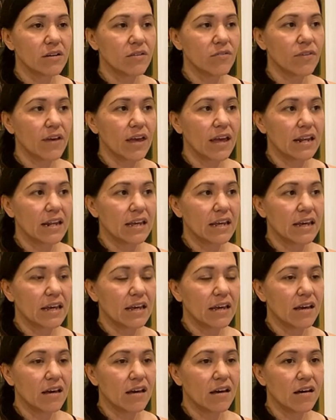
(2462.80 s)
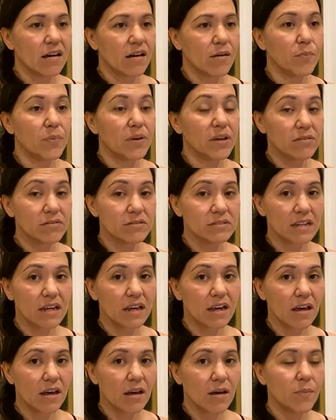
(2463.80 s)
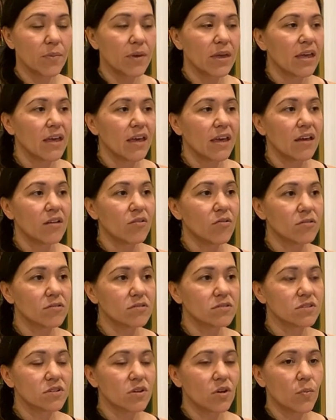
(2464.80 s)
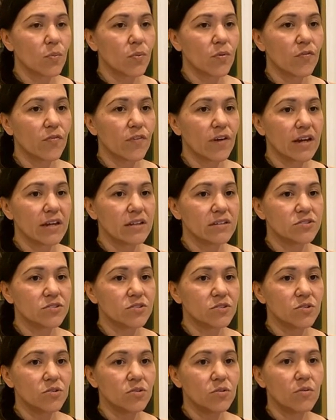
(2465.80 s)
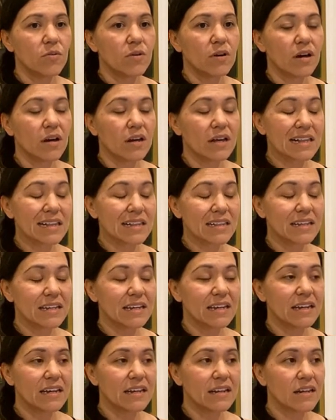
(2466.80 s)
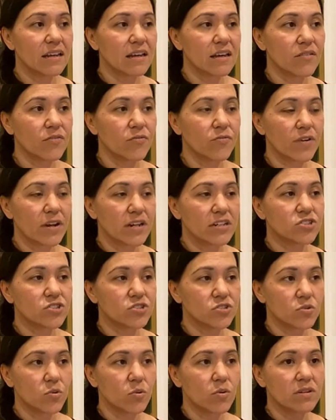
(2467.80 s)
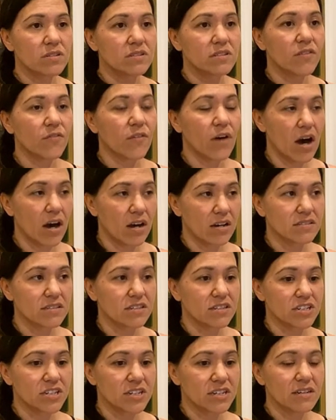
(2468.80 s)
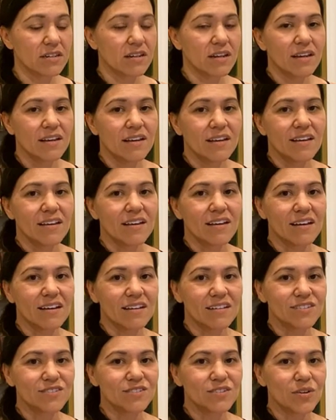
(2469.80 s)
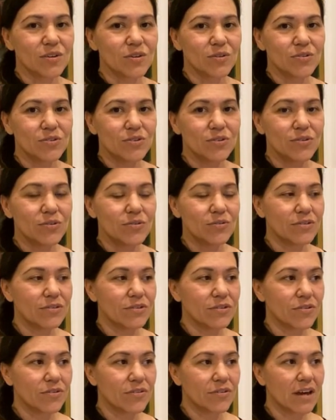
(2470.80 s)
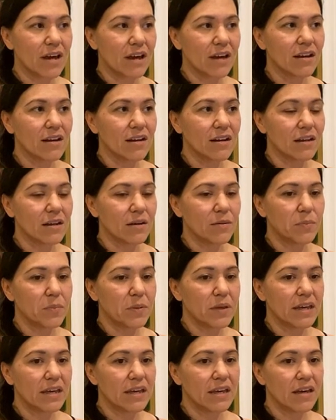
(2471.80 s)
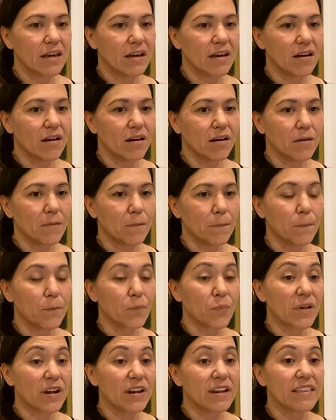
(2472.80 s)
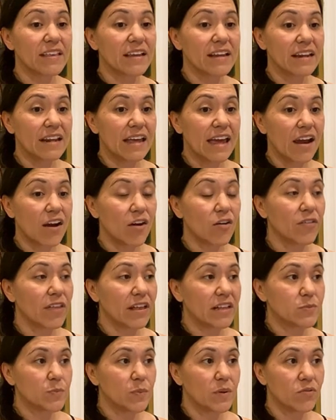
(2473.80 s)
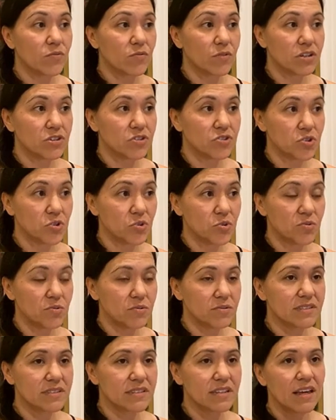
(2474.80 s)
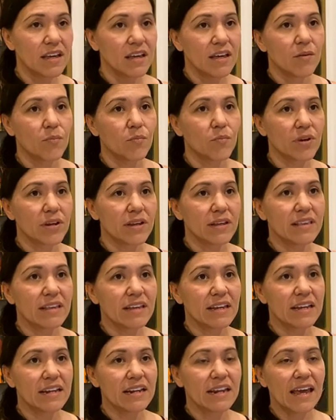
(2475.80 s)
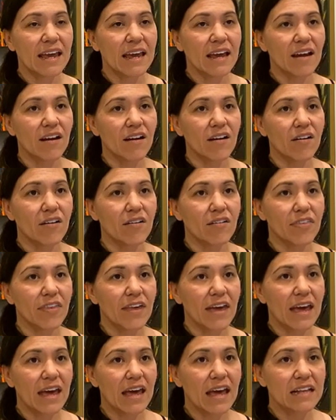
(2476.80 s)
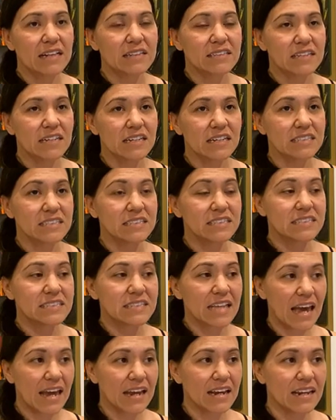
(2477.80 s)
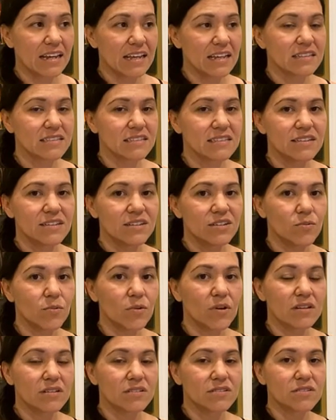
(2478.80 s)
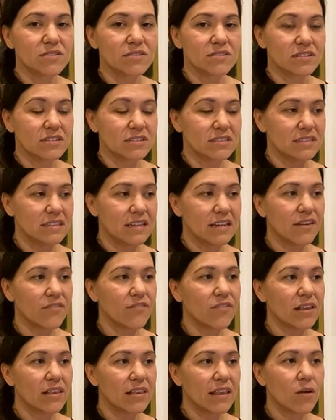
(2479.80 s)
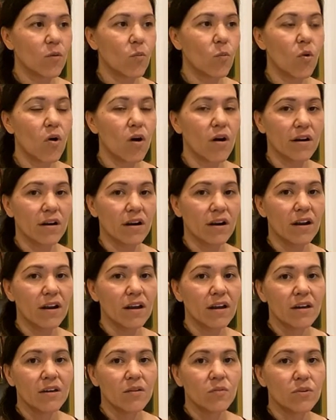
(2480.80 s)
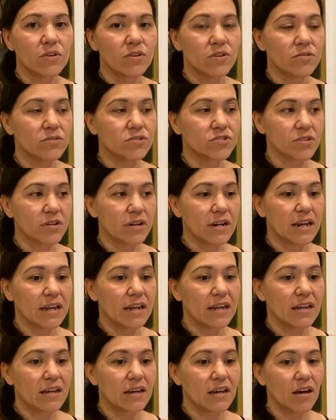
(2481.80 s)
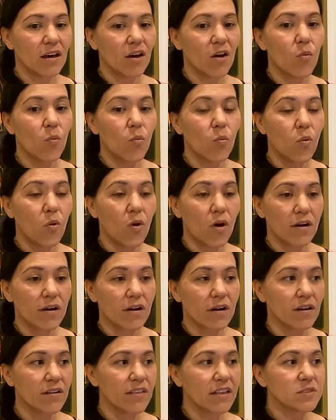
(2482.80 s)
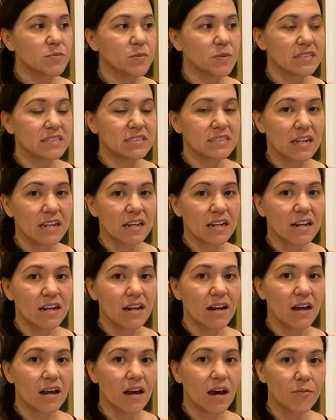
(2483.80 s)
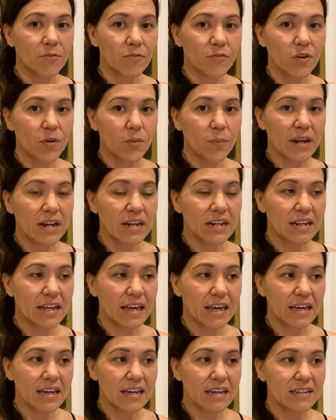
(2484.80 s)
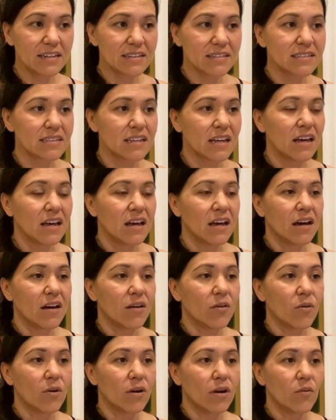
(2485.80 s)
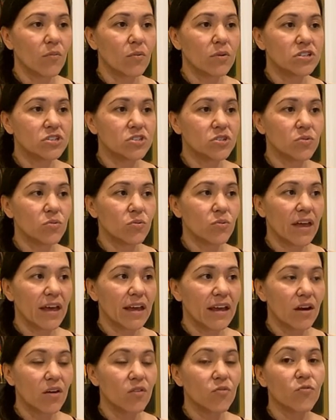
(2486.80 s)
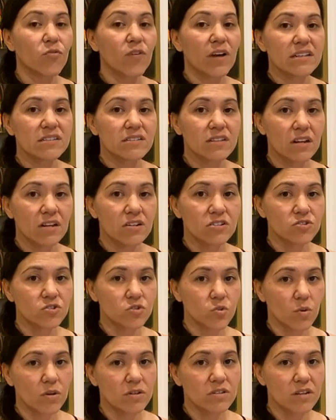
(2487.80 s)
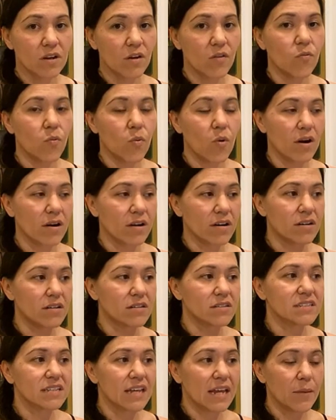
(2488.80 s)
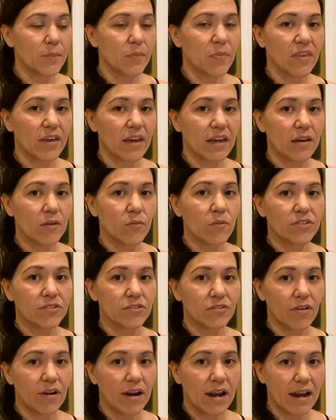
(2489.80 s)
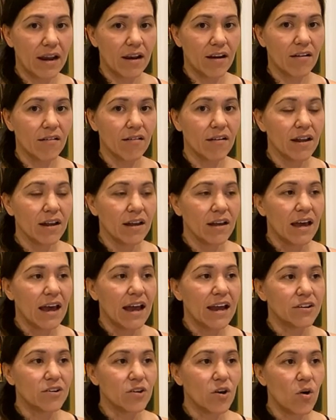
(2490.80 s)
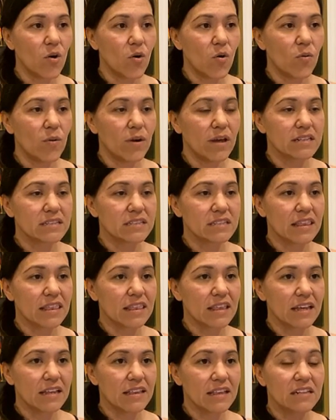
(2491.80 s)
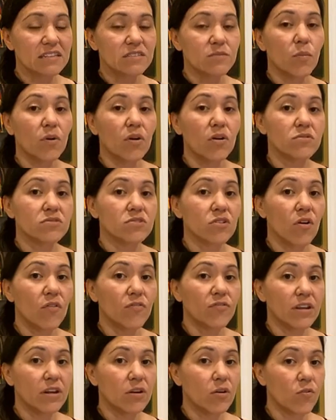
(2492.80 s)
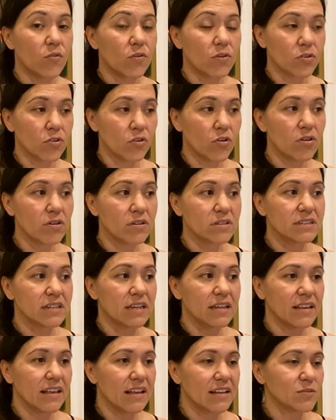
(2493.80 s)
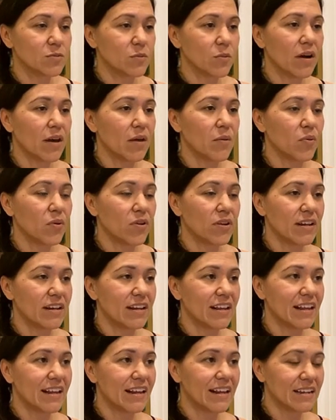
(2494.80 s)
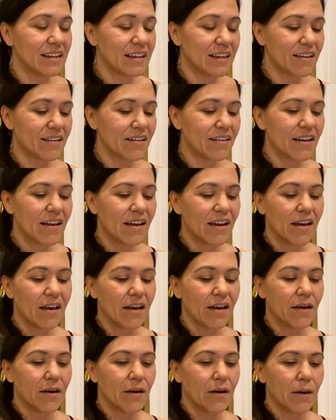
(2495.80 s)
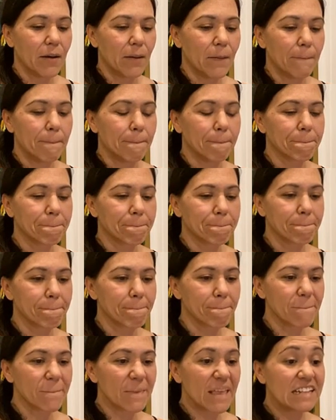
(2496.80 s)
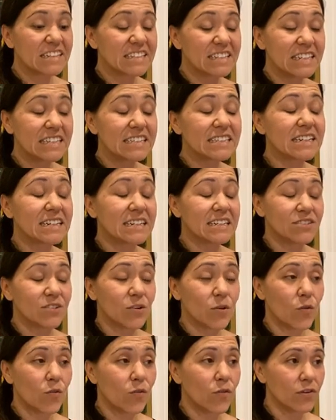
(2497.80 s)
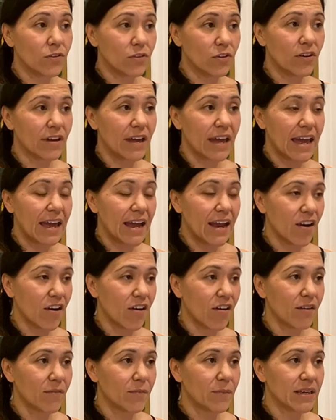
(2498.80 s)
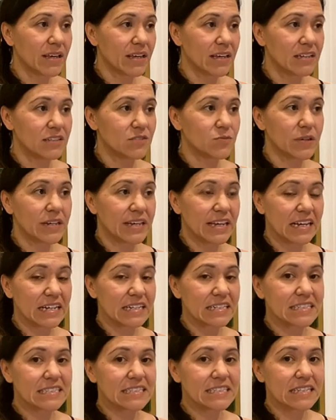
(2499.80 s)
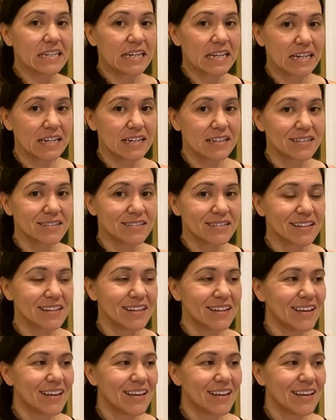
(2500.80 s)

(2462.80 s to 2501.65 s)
of any uh, buildup, and also provide you a clean fresh source of oxygen. Uh, so you you're not going to be um, breathing air that's been reused, breathing air that is stagnant. You want to just think of it like water. Will you drink uh, water that's been sitting in a cup for many days? Or would you like a fresh source of water? Same thing with your air. I know it's a thing that's most often overlooked, and that's why I'm putting it in here. Um, it's easy to overlook air because we can't see it.